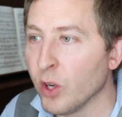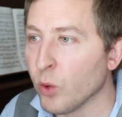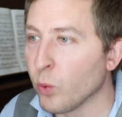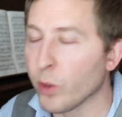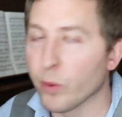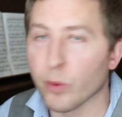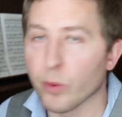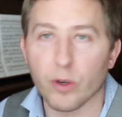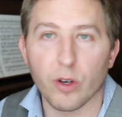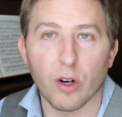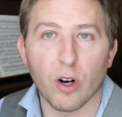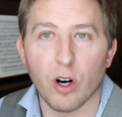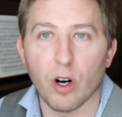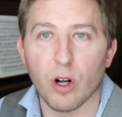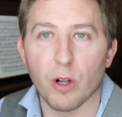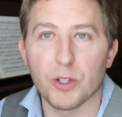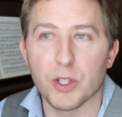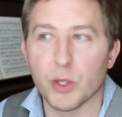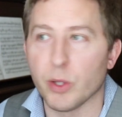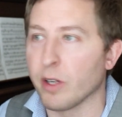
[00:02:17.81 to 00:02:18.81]
we were
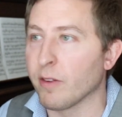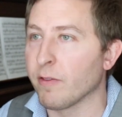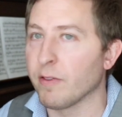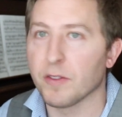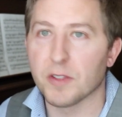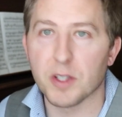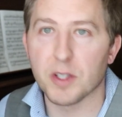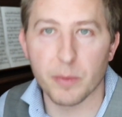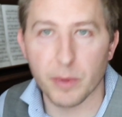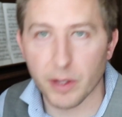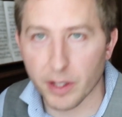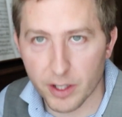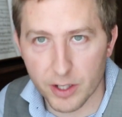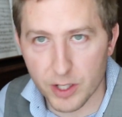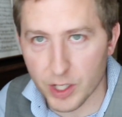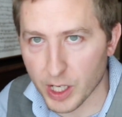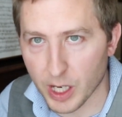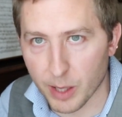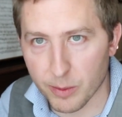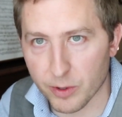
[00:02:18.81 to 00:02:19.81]
all doing 50
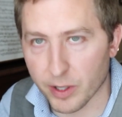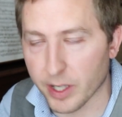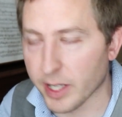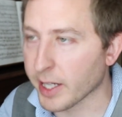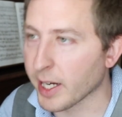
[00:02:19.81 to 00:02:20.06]
million jobs, right?